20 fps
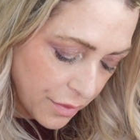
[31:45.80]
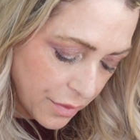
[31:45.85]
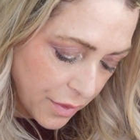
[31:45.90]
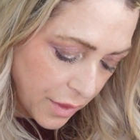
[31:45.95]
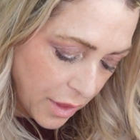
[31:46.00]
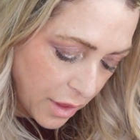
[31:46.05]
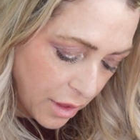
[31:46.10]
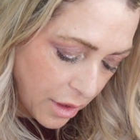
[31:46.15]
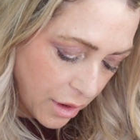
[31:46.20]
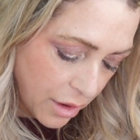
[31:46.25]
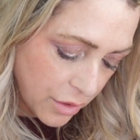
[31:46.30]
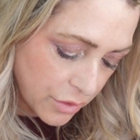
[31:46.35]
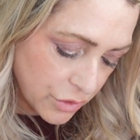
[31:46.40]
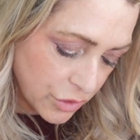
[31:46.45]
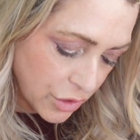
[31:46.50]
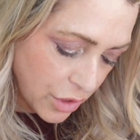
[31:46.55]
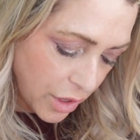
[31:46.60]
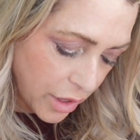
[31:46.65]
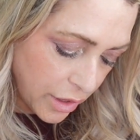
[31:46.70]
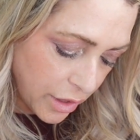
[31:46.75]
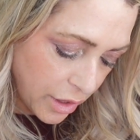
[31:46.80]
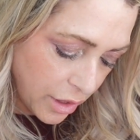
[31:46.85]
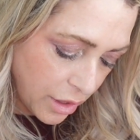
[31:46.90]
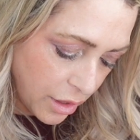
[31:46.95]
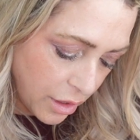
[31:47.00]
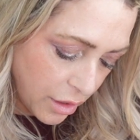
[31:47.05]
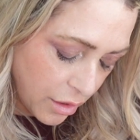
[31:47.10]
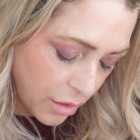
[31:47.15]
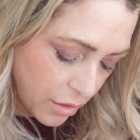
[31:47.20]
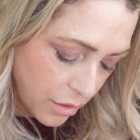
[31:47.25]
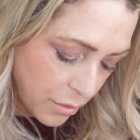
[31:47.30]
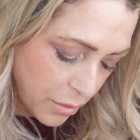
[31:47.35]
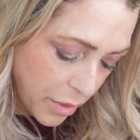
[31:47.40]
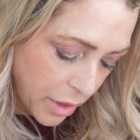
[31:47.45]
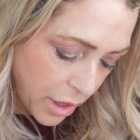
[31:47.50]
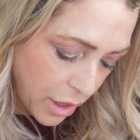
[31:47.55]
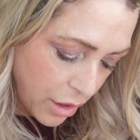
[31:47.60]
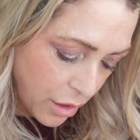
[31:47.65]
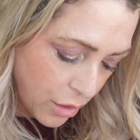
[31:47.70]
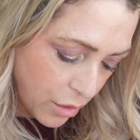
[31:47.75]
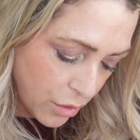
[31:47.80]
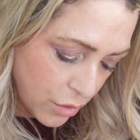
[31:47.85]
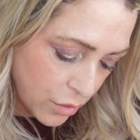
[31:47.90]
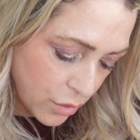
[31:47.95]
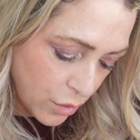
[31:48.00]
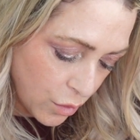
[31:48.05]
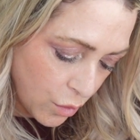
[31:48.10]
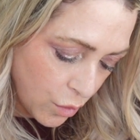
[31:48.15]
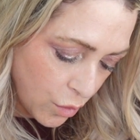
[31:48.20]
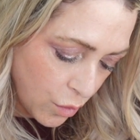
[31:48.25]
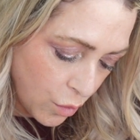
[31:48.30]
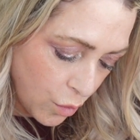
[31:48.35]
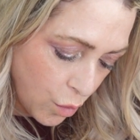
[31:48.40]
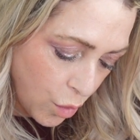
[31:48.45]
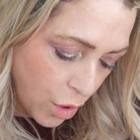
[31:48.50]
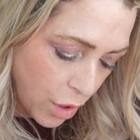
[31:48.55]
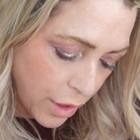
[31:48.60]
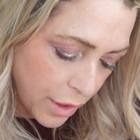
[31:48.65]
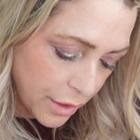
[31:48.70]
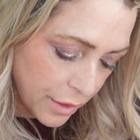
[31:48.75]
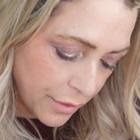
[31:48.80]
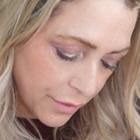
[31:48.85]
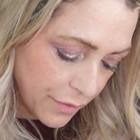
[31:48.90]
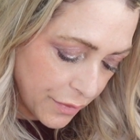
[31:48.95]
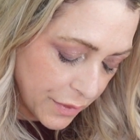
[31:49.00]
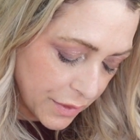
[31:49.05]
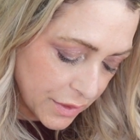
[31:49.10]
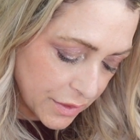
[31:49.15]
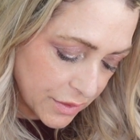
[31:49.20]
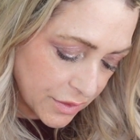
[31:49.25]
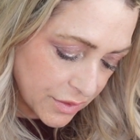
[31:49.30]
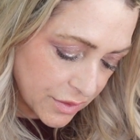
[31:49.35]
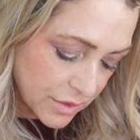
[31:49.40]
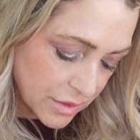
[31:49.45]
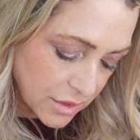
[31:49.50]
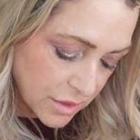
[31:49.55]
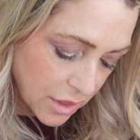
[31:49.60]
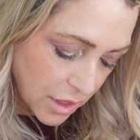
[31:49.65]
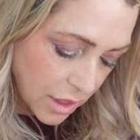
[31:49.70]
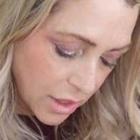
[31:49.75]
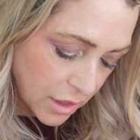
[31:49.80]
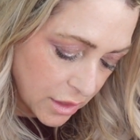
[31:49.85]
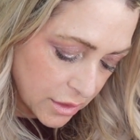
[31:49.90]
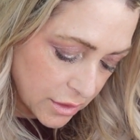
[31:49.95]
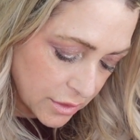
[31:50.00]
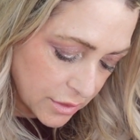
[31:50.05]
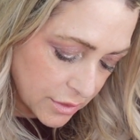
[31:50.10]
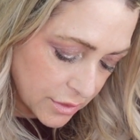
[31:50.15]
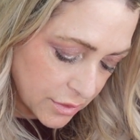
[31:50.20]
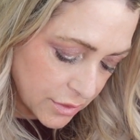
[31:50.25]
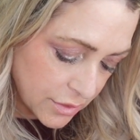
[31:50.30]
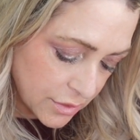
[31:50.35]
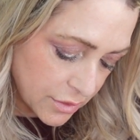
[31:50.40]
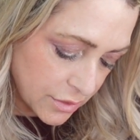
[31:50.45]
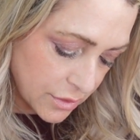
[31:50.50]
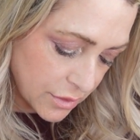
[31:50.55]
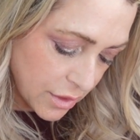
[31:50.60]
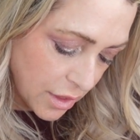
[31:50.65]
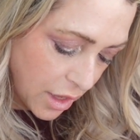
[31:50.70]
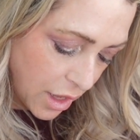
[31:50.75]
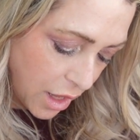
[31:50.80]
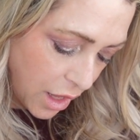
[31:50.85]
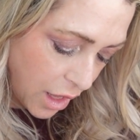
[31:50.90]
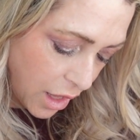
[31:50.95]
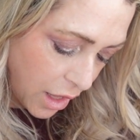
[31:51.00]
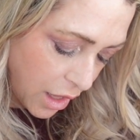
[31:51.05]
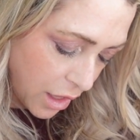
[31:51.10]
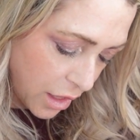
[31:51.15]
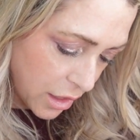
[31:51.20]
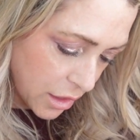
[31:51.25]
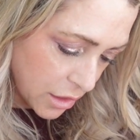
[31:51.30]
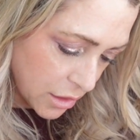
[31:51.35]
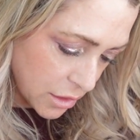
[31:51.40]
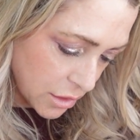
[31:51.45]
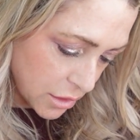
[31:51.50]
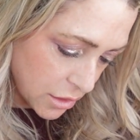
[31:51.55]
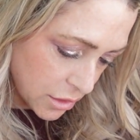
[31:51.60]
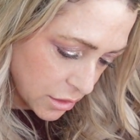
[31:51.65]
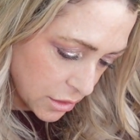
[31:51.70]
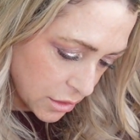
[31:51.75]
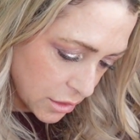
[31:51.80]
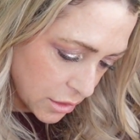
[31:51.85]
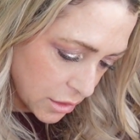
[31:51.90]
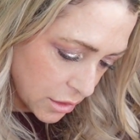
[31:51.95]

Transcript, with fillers: They are talking about what this does, and